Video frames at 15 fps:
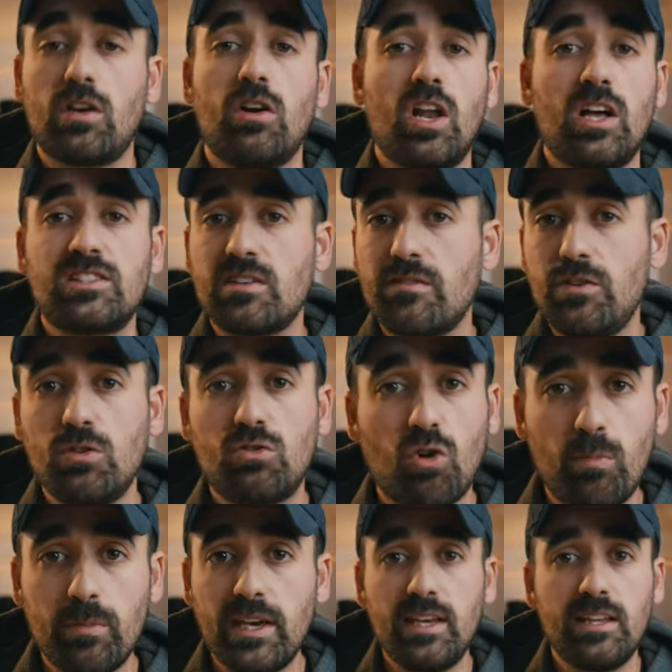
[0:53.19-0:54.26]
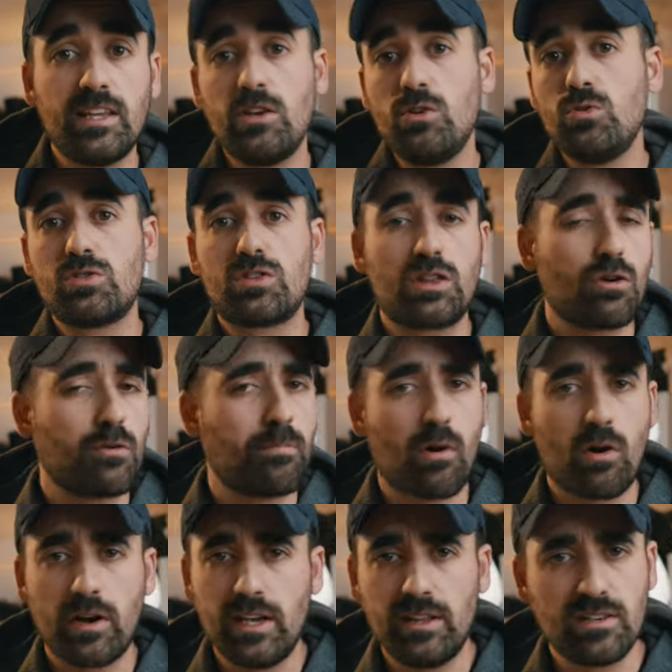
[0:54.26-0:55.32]
Lots of you told me they use third
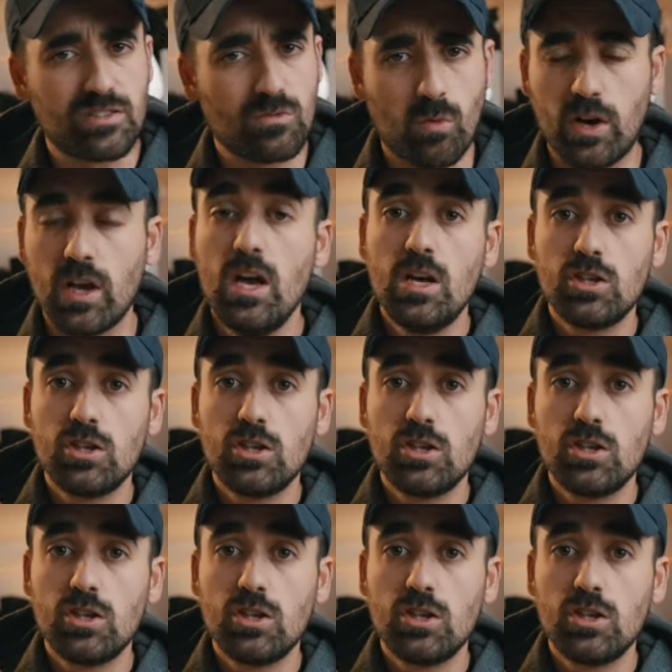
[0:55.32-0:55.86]
party, it doesn't work.